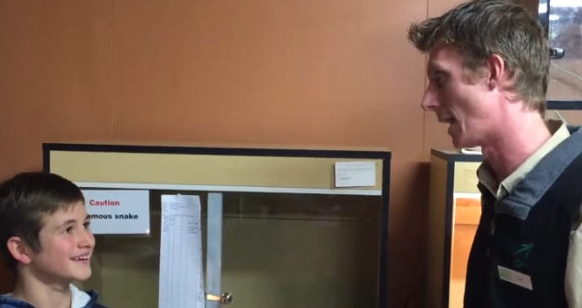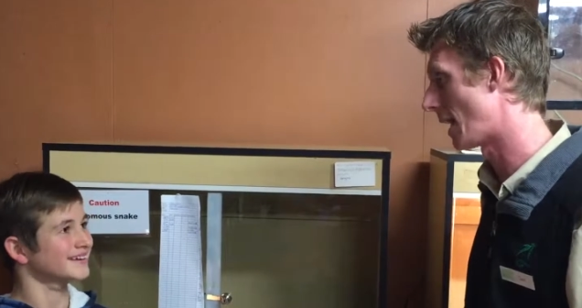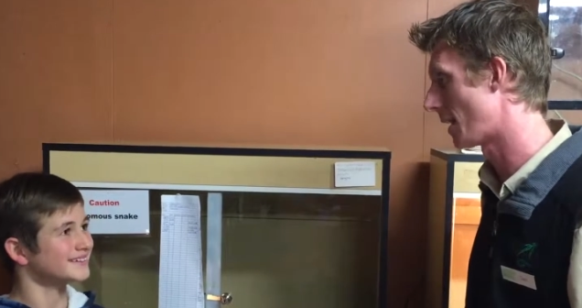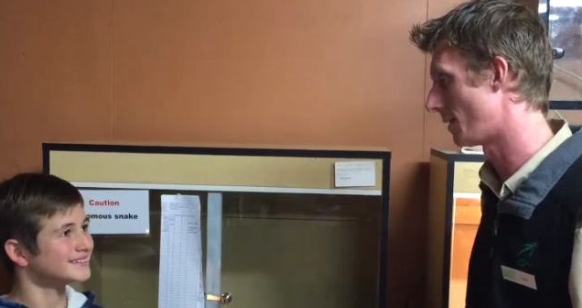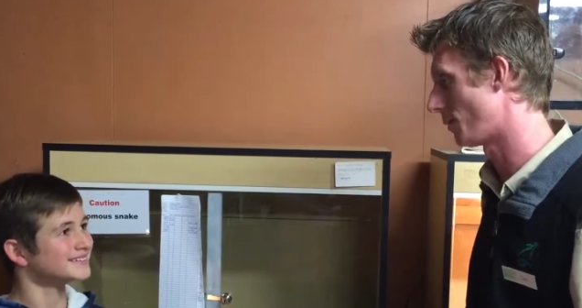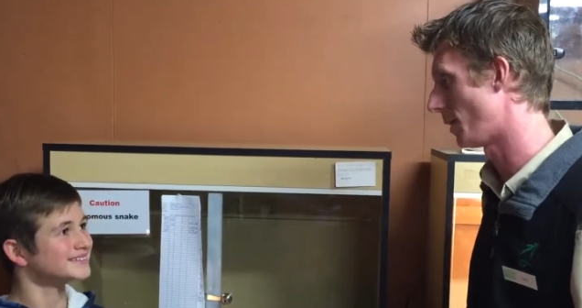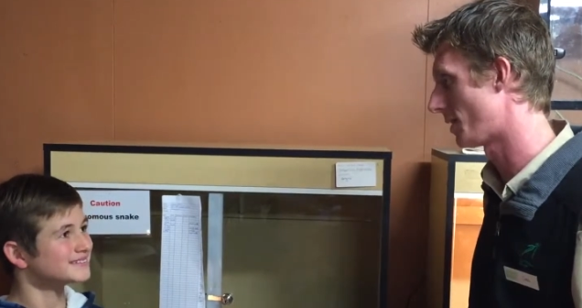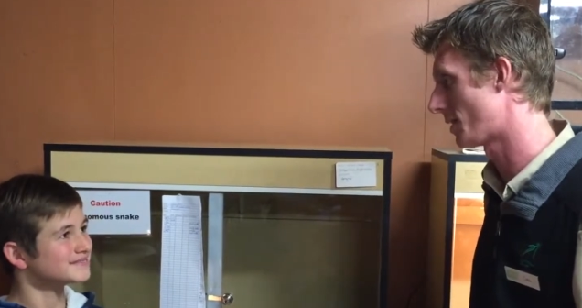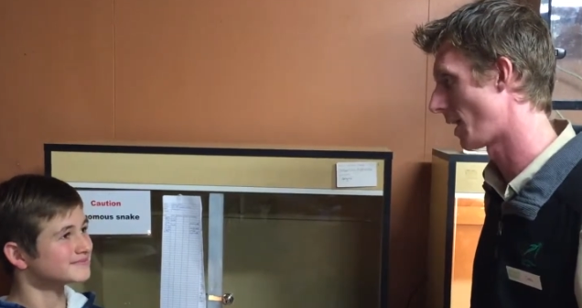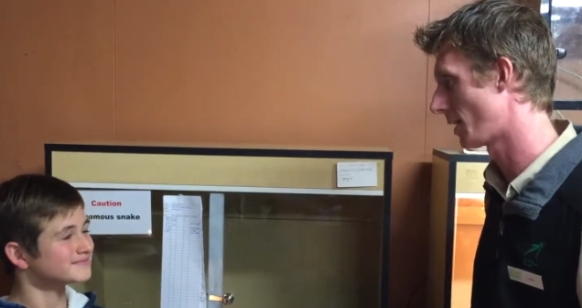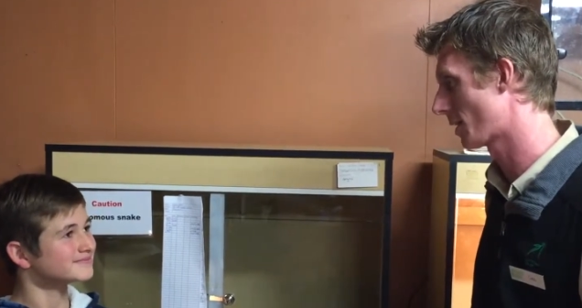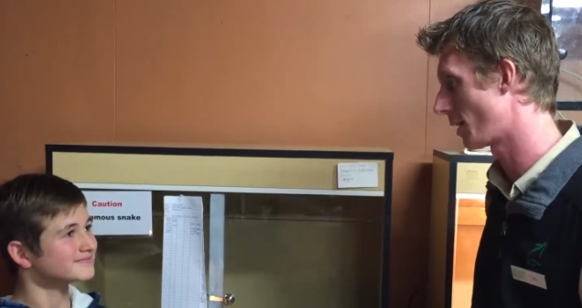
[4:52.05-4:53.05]
Speaker 1: gardens where the
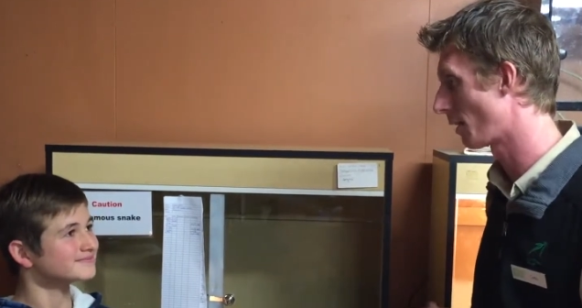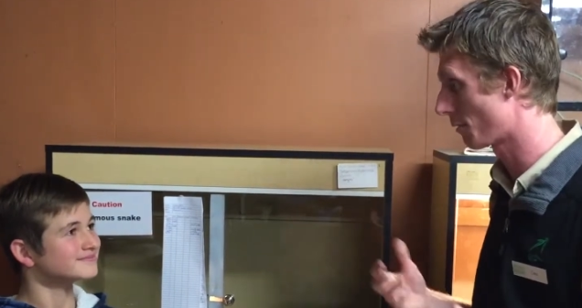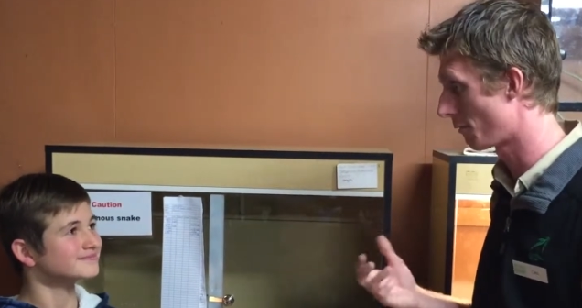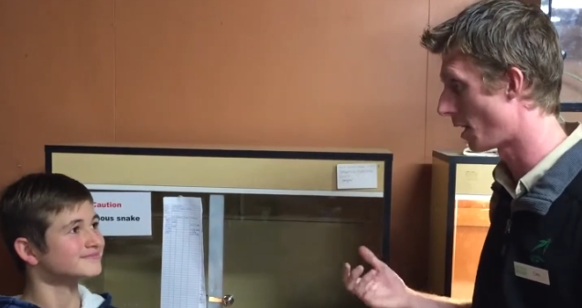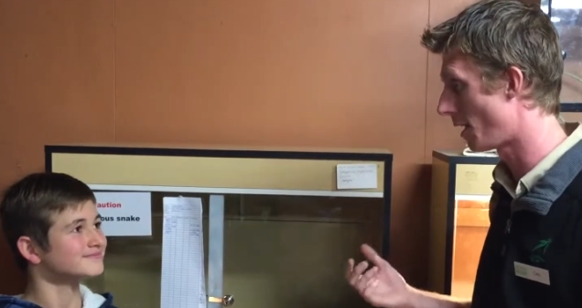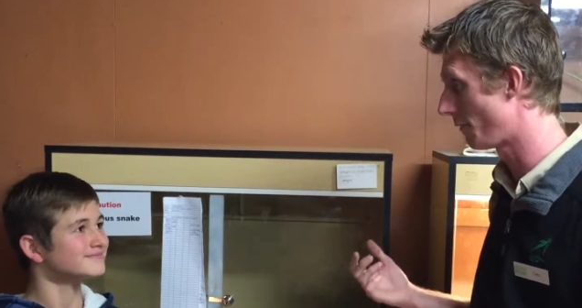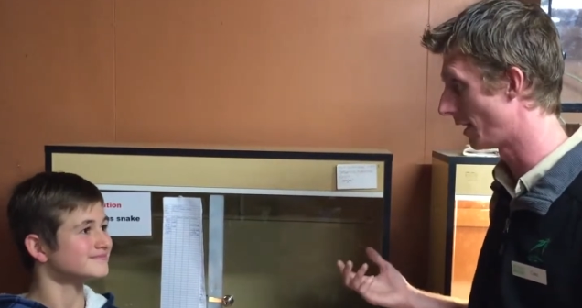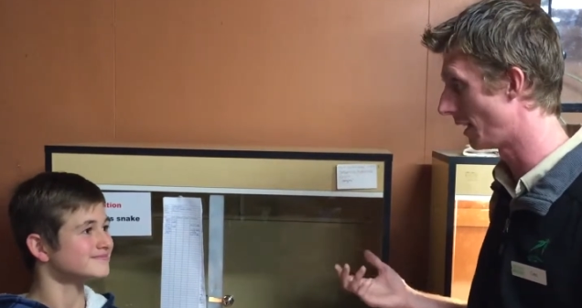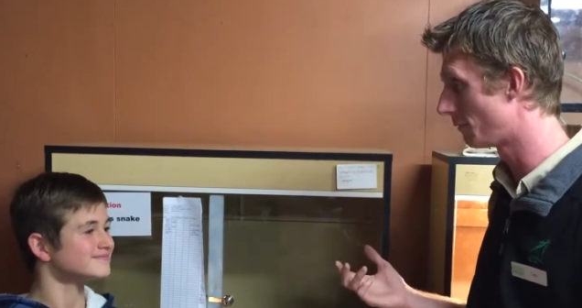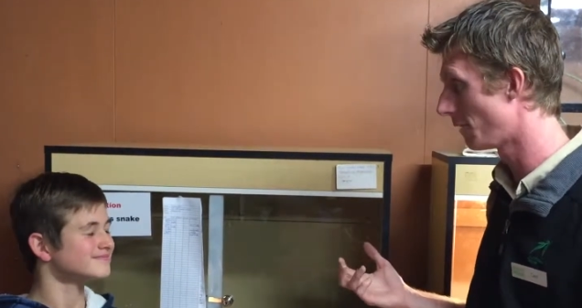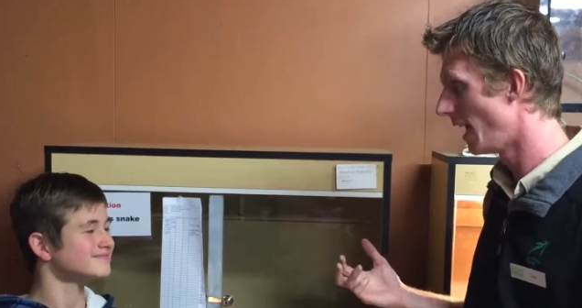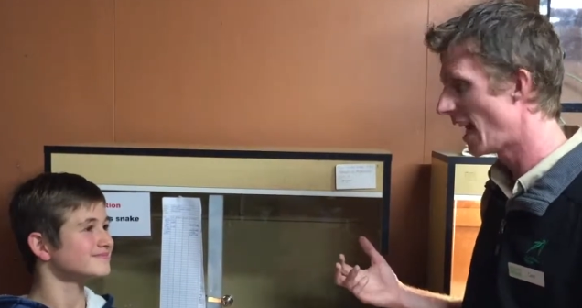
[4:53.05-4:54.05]
snakes can thrive and
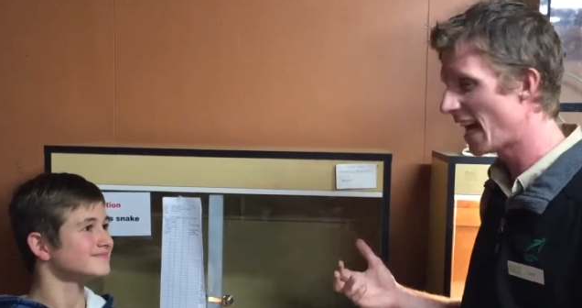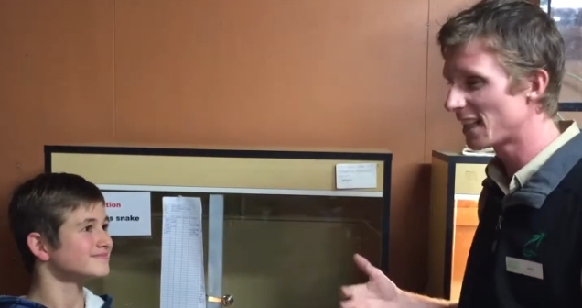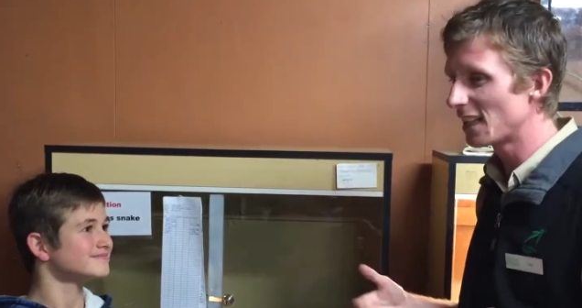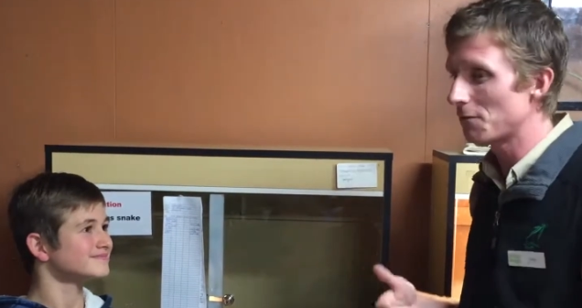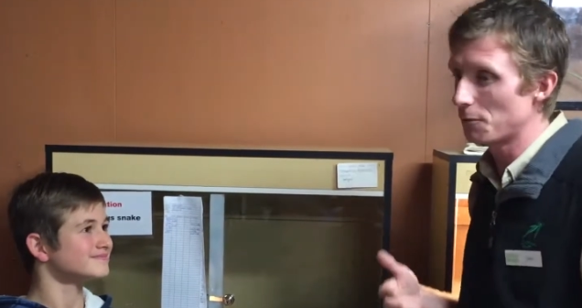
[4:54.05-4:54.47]
live. And